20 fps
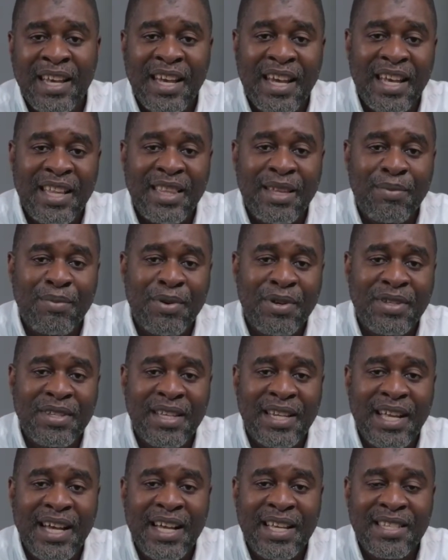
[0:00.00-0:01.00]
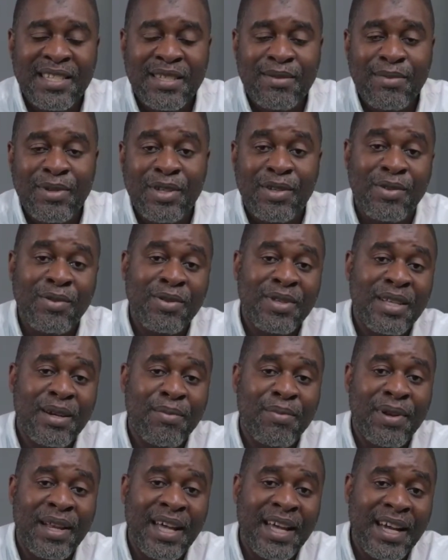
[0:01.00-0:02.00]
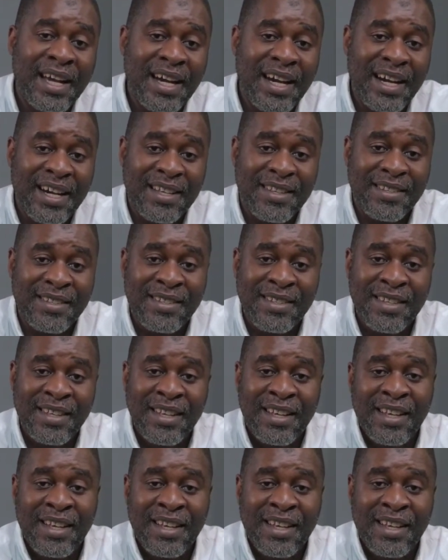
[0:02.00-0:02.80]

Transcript: and the person asks me, do you supply cars?